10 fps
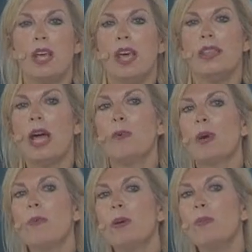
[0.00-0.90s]
That
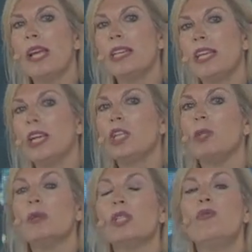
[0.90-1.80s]
rubber plantation
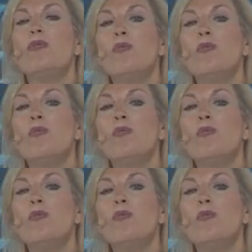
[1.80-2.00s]
was